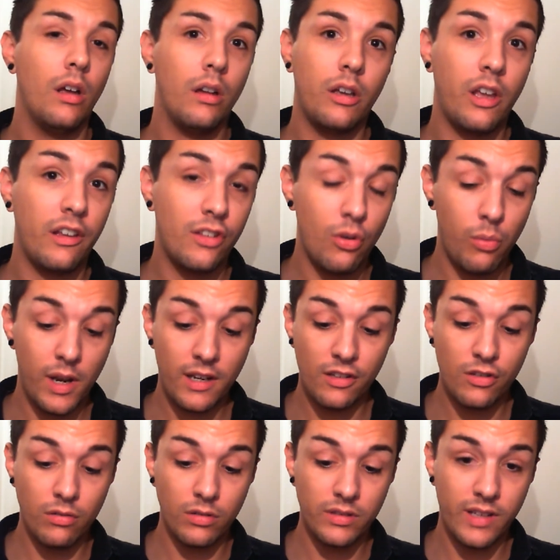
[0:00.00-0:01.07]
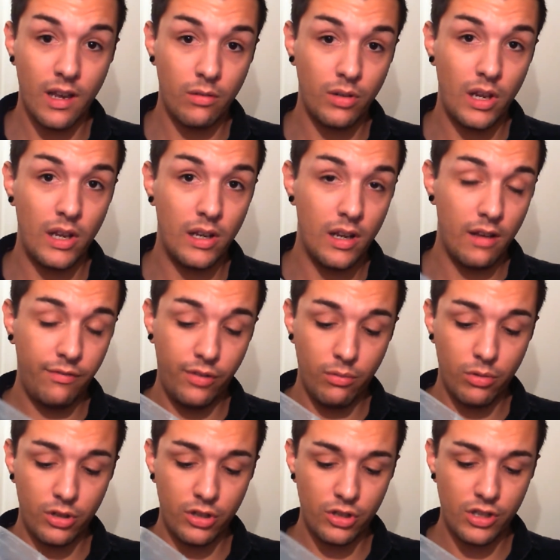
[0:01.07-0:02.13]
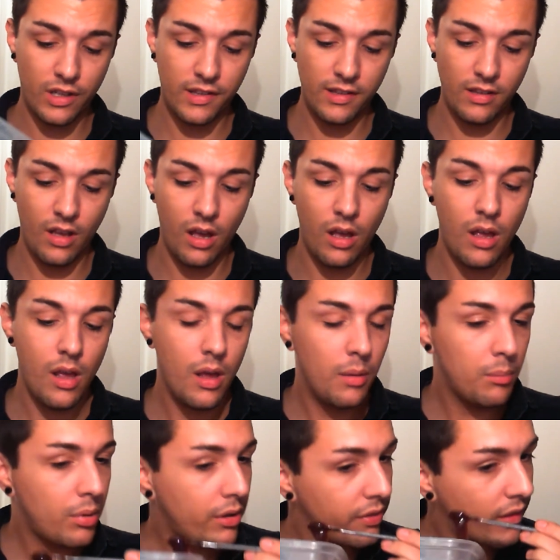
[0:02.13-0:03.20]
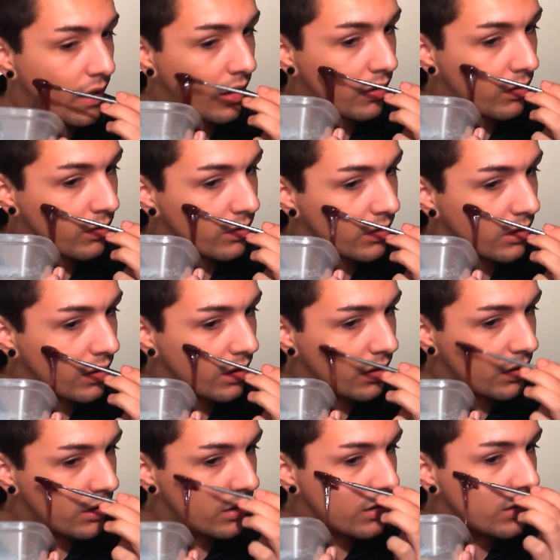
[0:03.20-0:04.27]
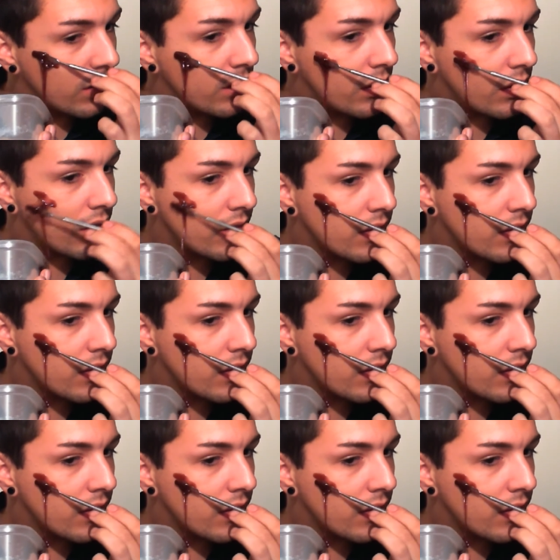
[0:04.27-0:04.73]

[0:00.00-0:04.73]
Okay, so when it's cooled down enough, you want to just start putting that on your